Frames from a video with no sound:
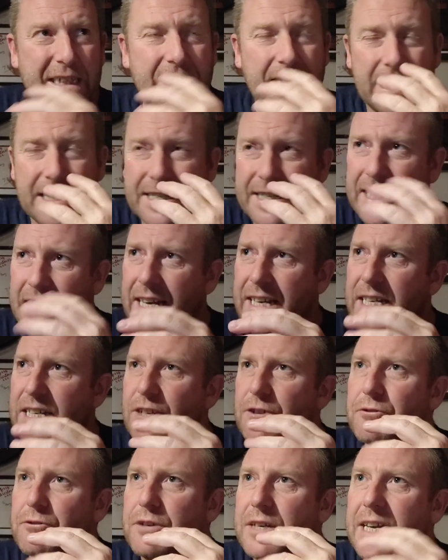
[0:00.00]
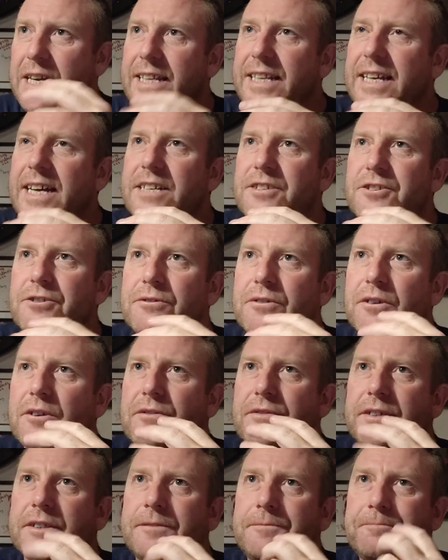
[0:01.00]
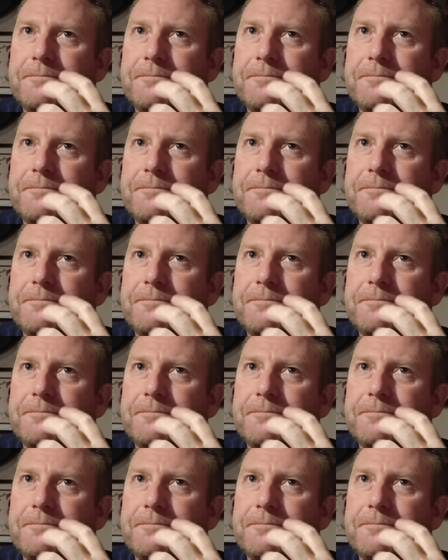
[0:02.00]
like I say, you get that sort of